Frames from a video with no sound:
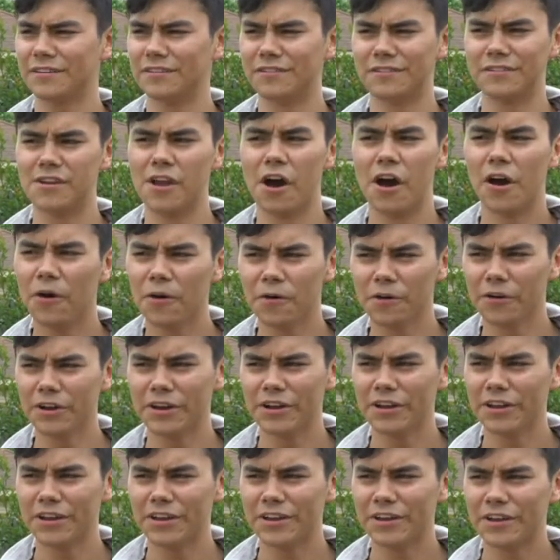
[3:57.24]
No.
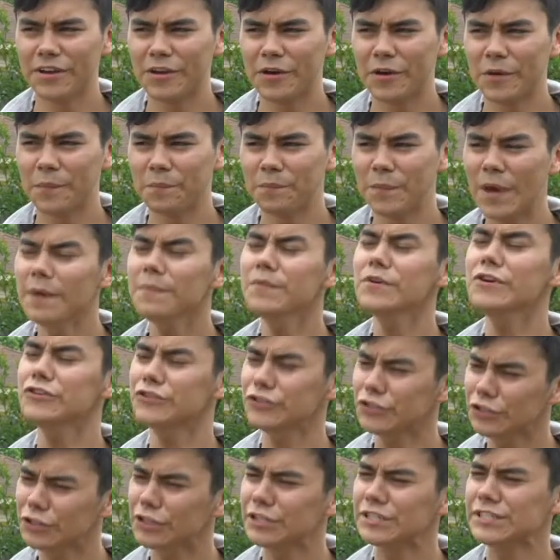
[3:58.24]
Maybe you
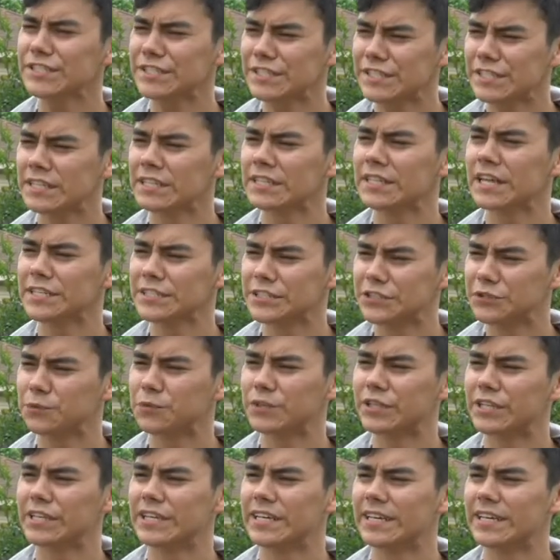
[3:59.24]
should listen to the lesson with the